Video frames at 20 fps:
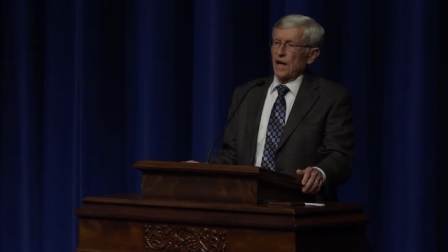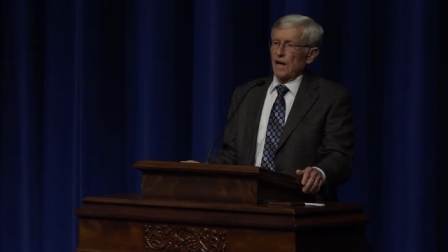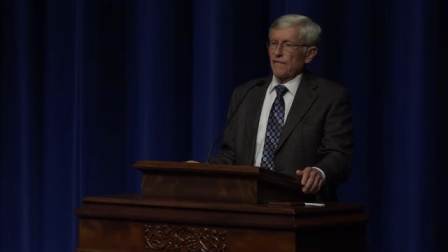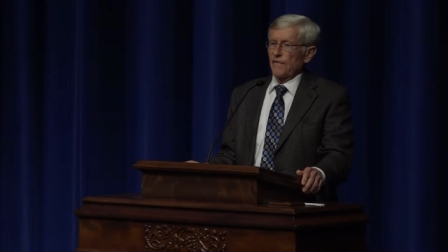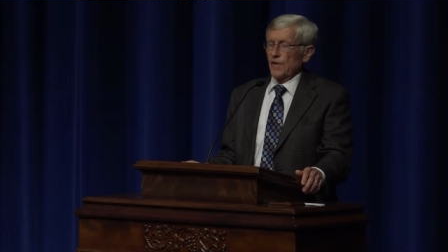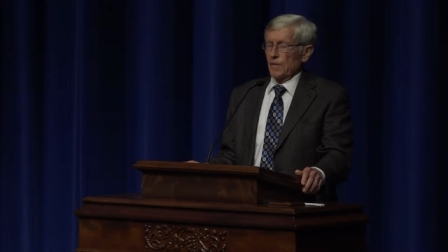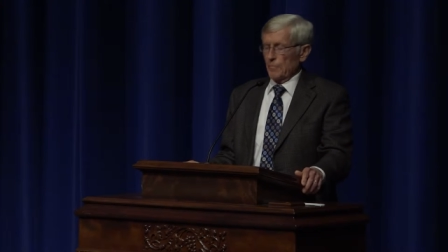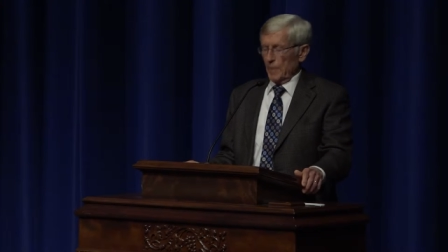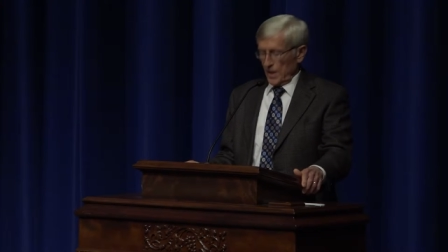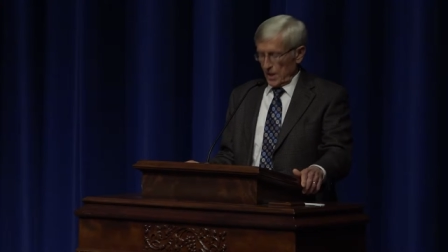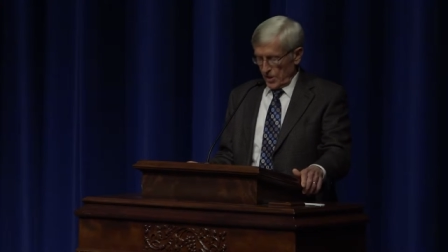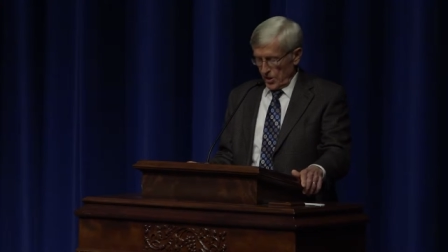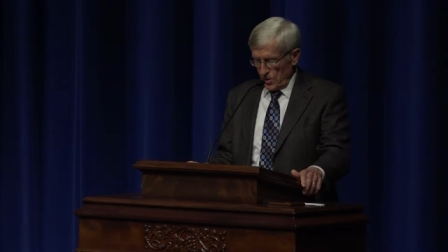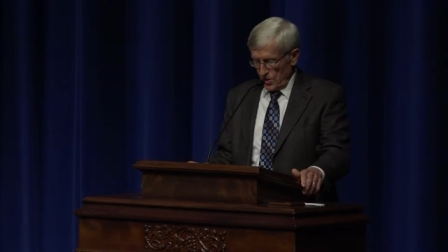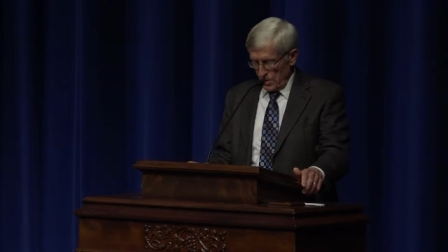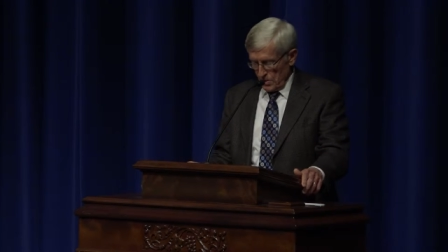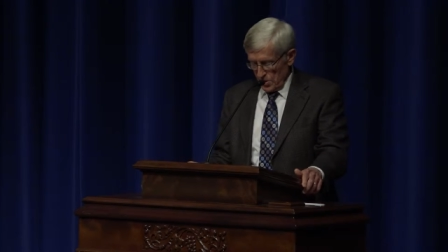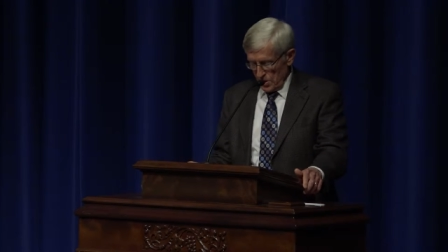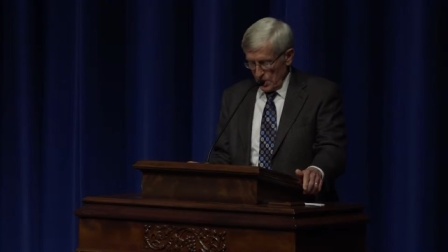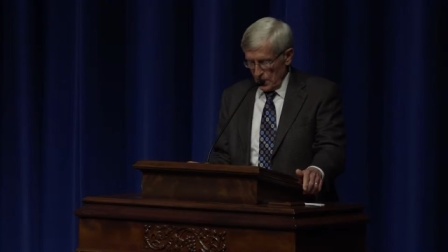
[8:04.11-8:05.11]
I've been
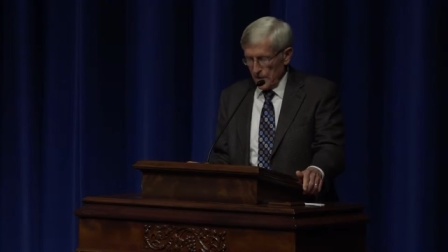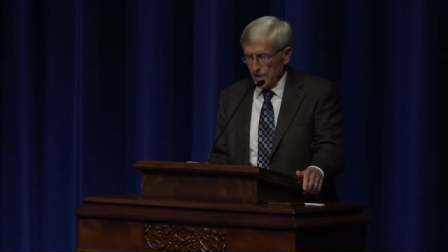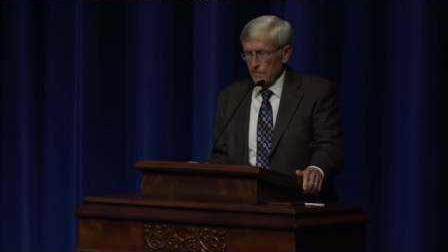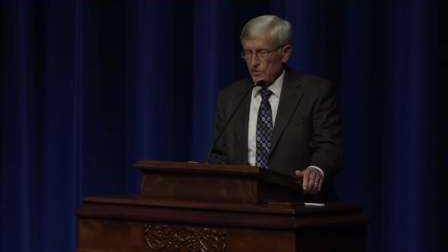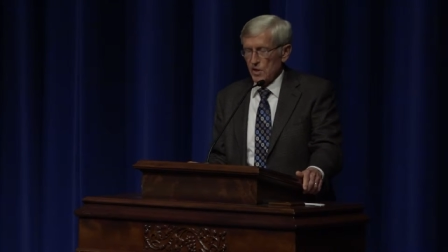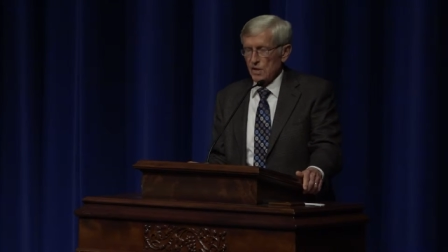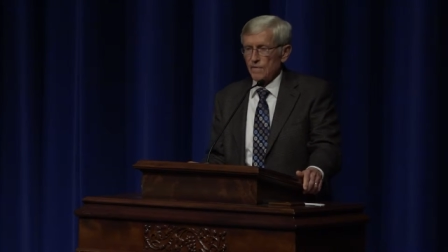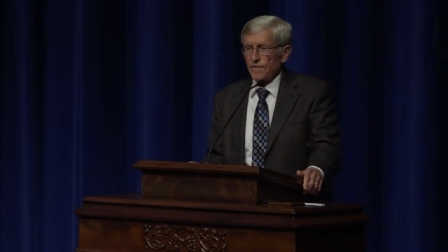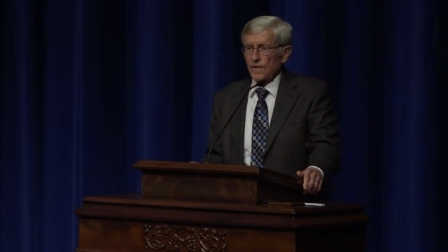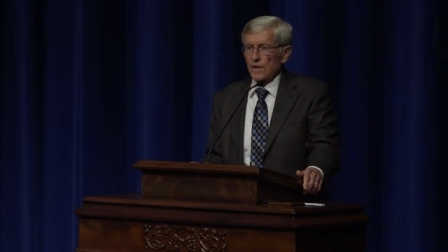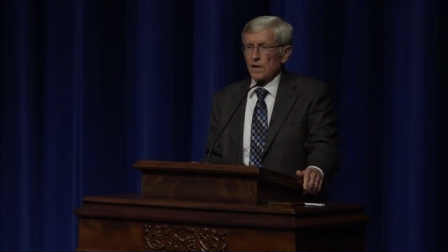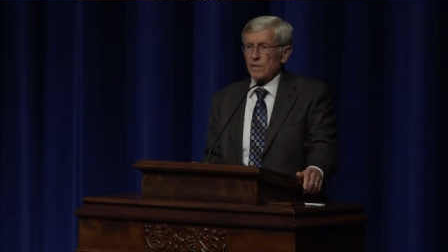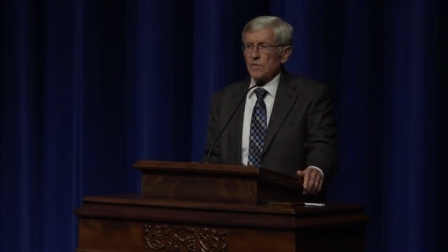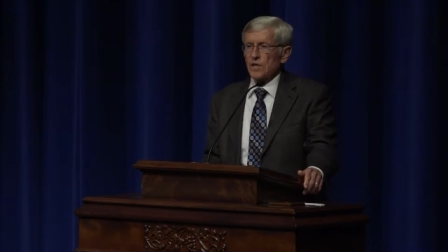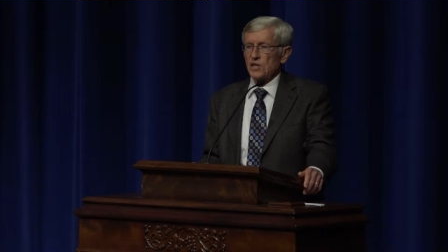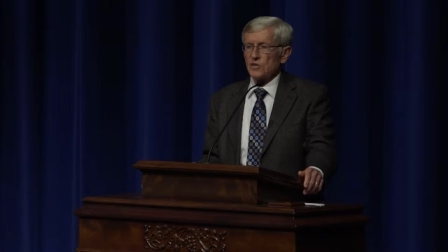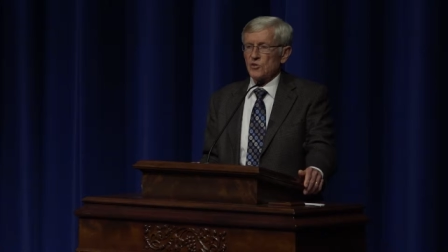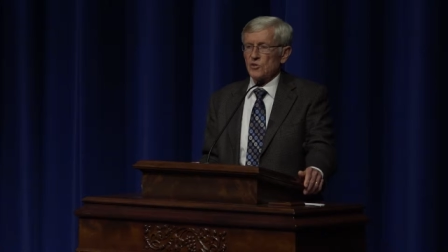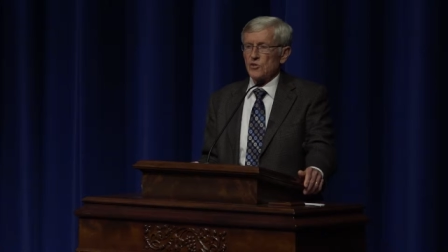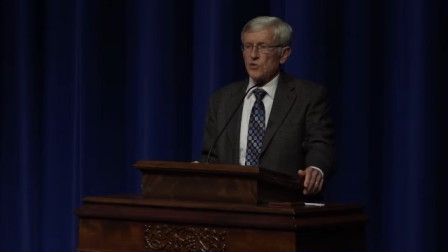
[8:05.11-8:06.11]
accused of leaving the farm
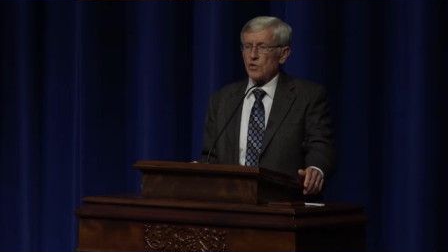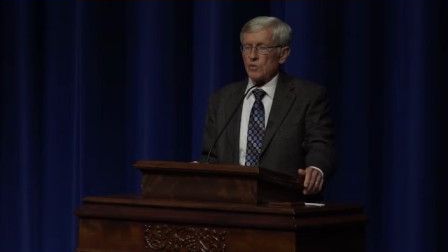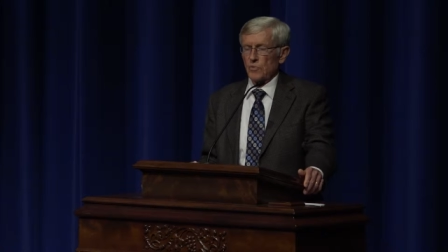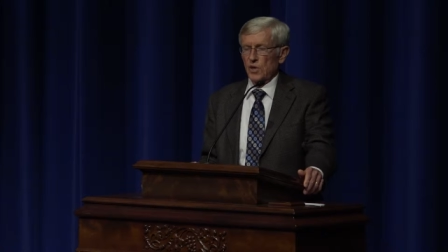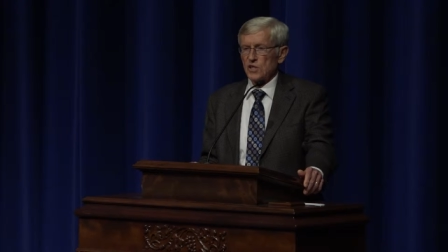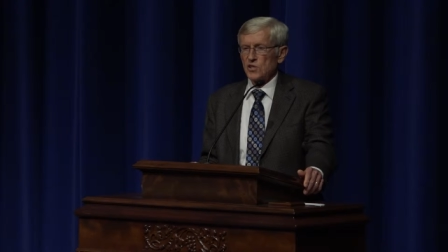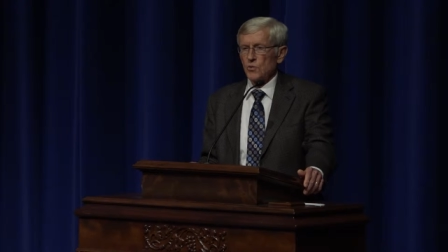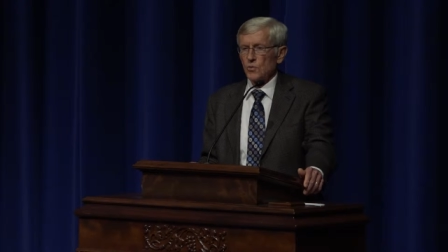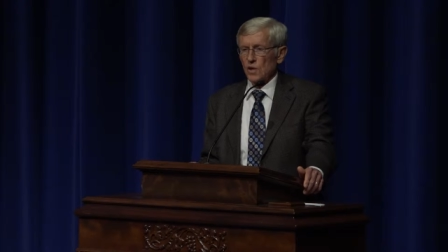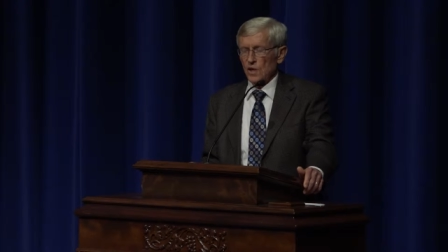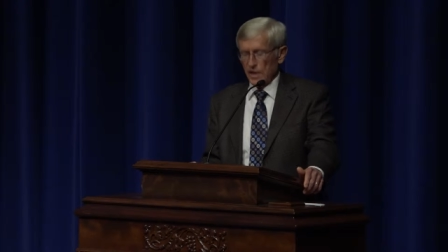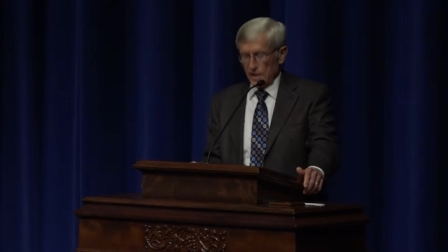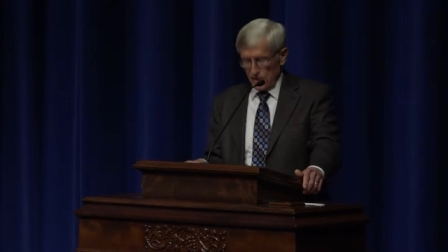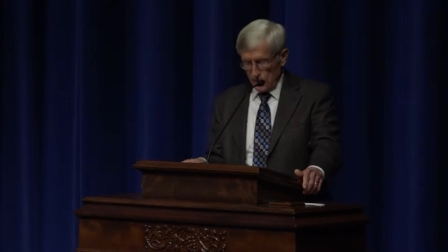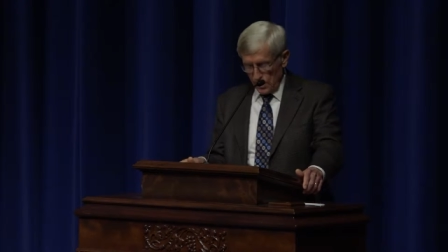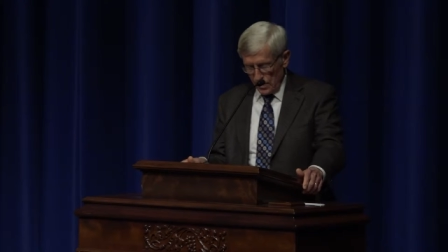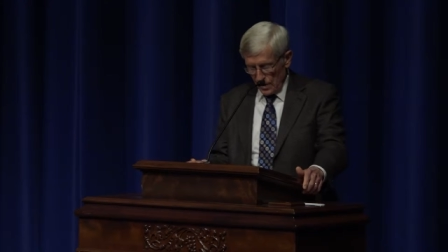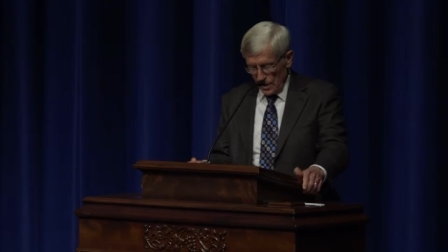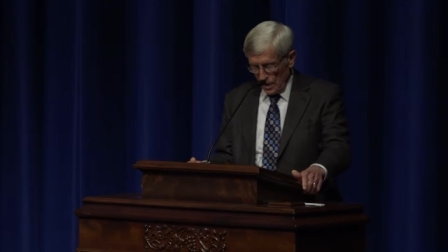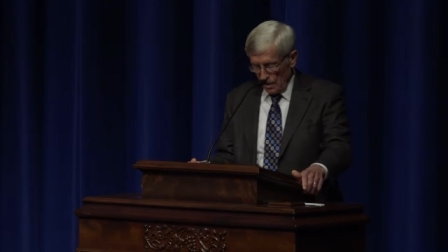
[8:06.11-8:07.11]
because it was too much work and
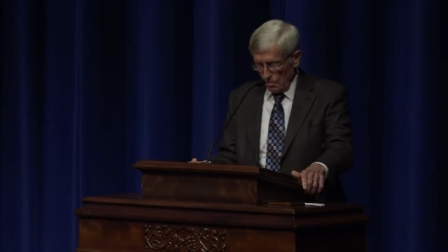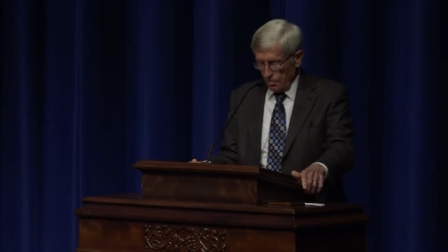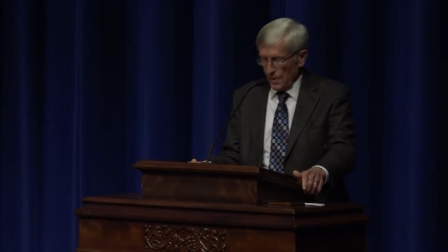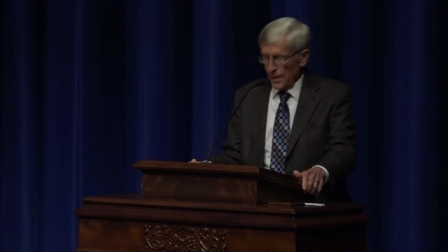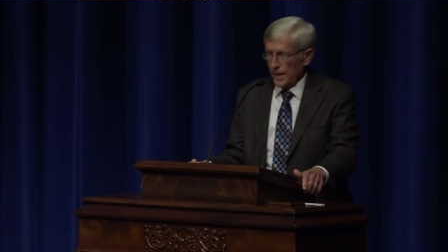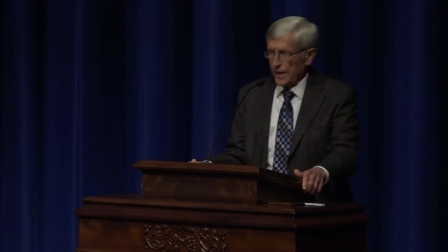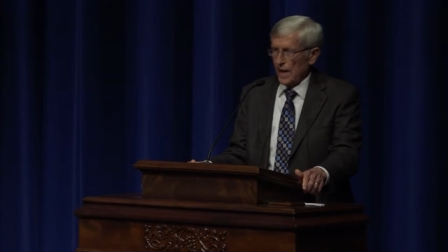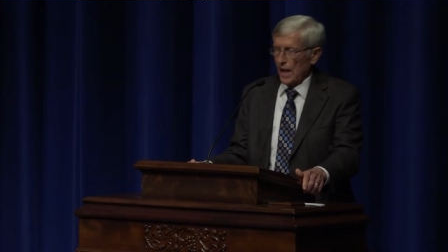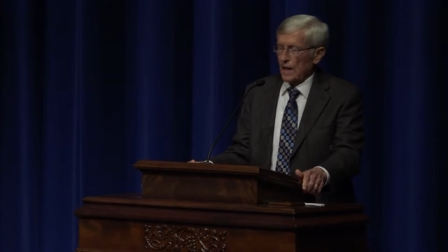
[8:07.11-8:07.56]
too little pay.